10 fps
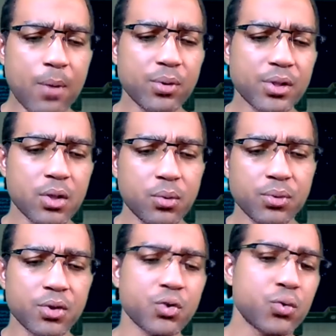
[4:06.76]
I was
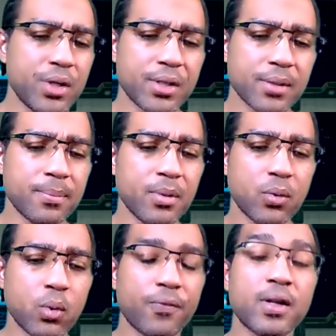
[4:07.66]
told to treat them
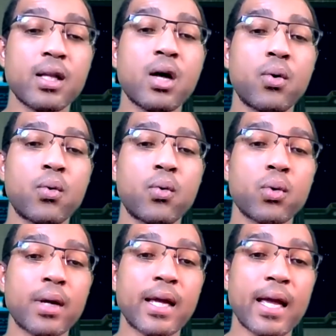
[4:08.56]
with a
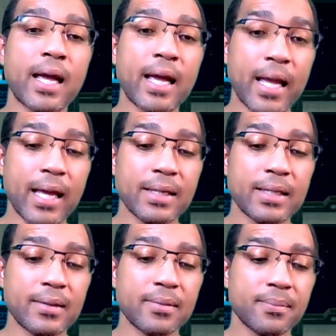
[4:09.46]
long
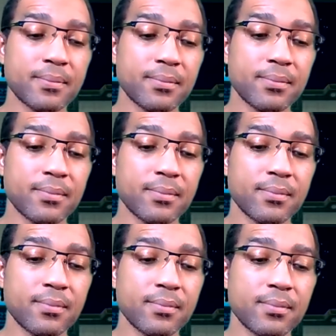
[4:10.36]
handed
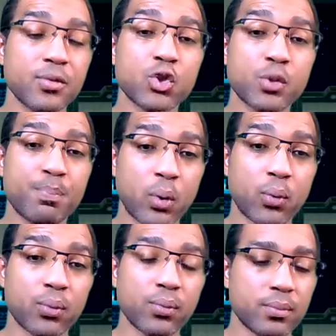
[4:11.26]

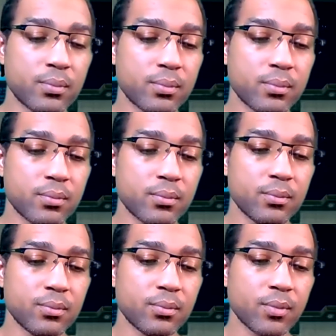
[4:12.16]
spoon.
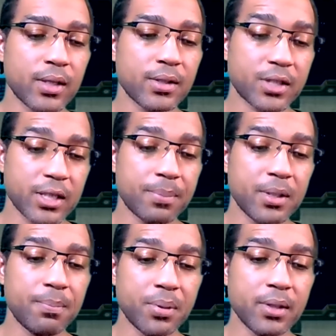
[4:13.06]

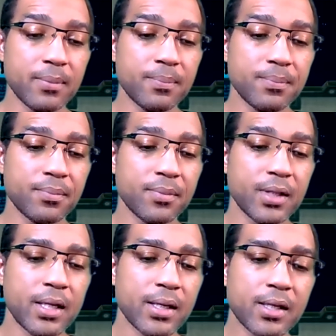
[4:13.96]
Simply put,
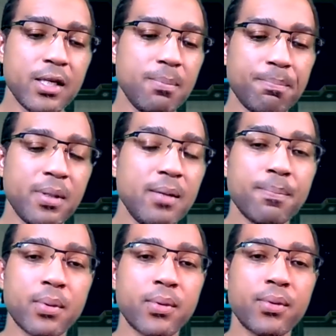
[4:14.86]
keep
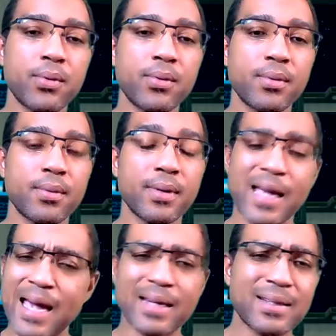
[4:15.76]
people
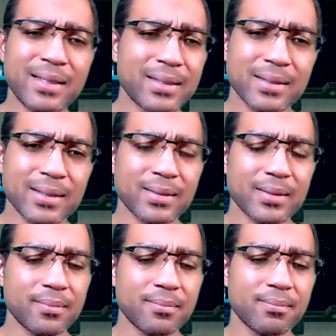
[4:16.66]
at a
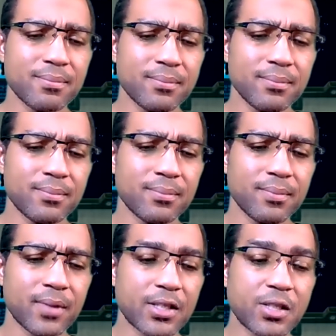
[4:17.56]
distance,
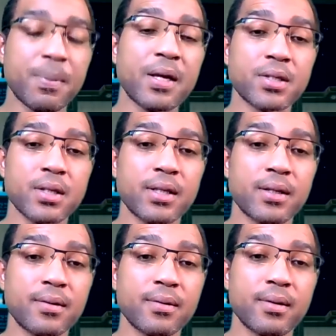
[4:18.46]

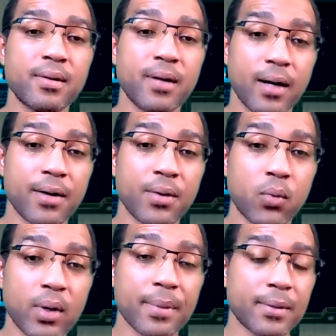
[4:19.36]
especially
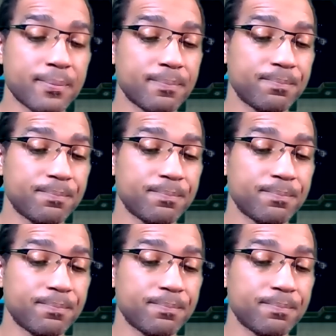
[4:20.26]
other women.